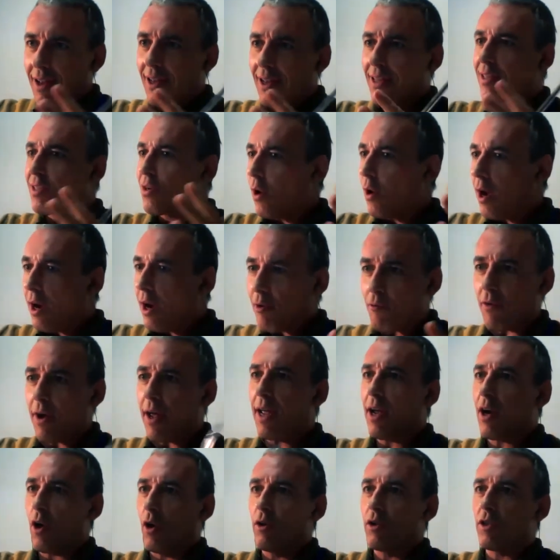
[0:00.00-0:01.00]
it's quite a
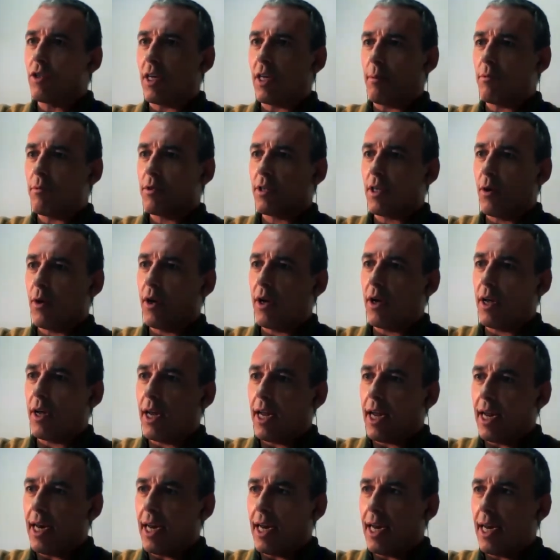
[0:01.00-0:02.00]
vague concept. So
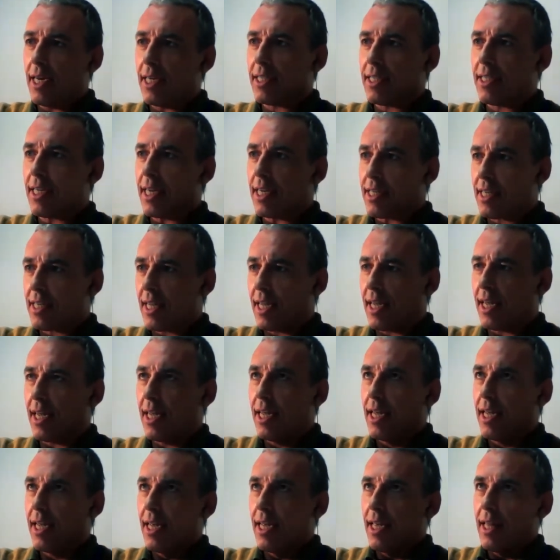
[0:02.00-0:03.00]
in, in a sense,
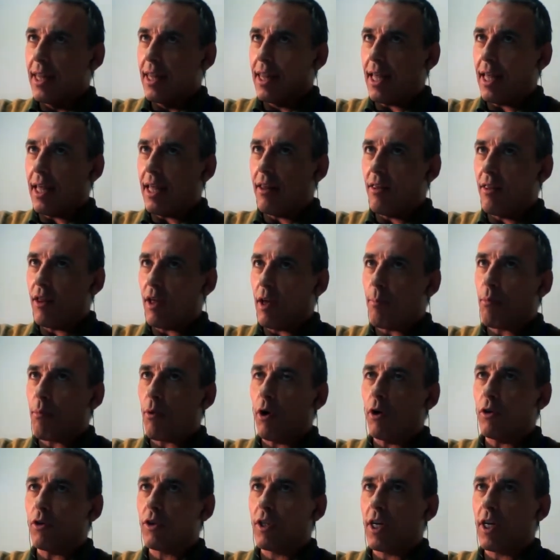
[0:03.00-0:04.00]
that the, the
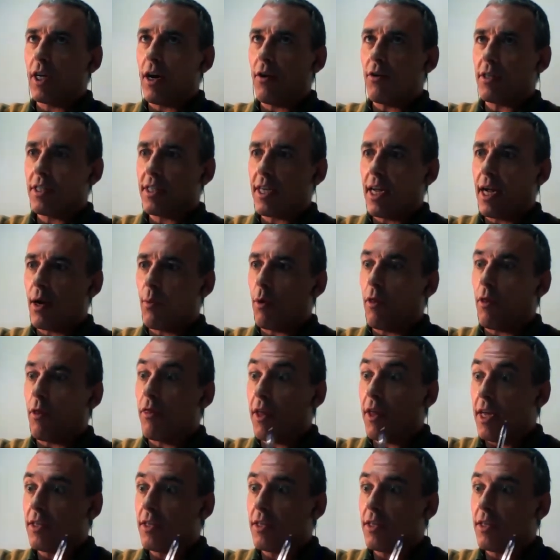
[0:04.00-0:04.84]
approach there is saying, well,